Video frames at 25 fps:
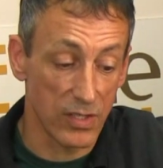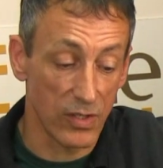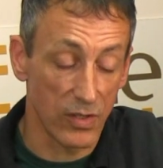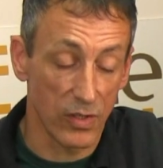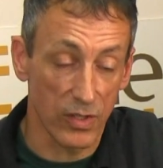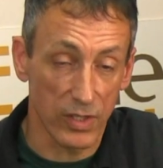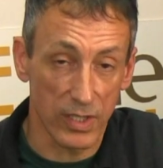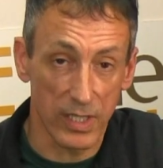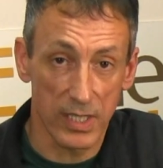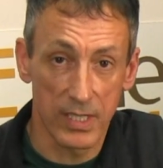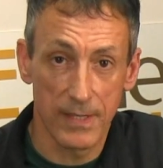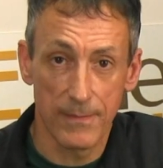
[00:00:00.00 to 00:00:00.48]

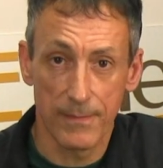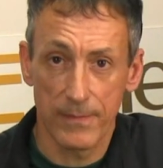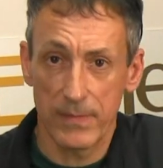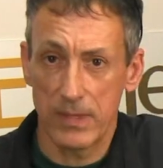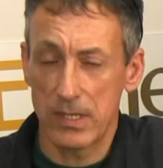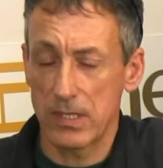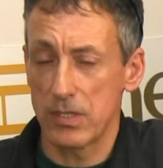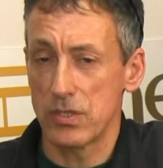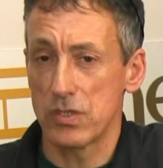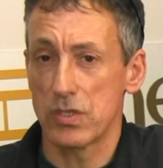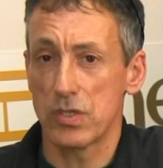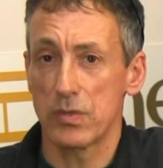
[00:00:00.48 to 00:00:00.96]
longer
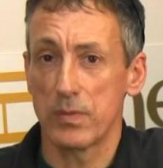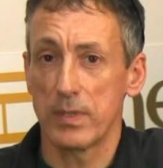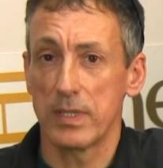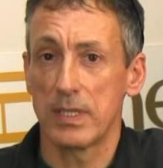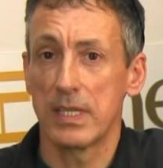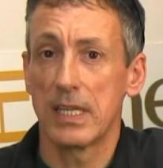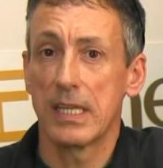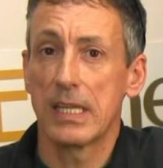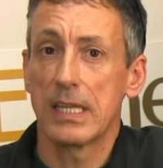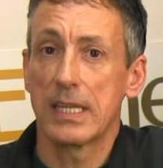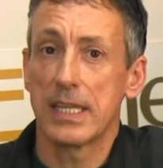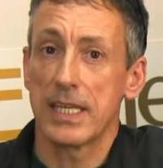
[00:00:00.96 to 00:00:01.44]
than
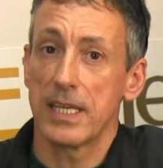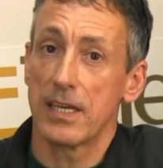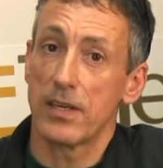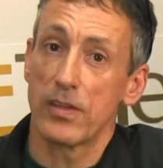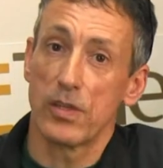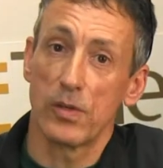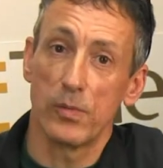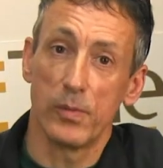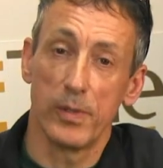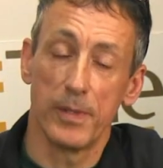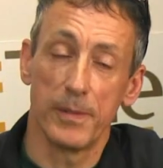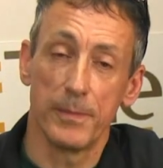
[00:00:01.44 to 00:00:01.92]
doing the
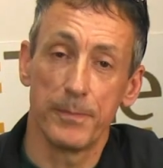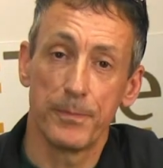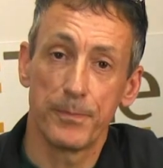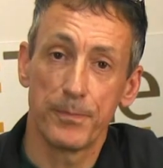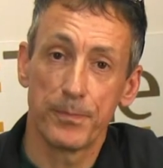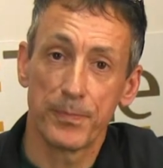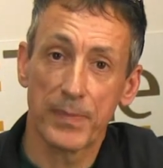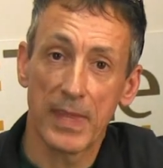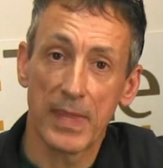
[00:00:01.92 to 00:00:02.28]
other one.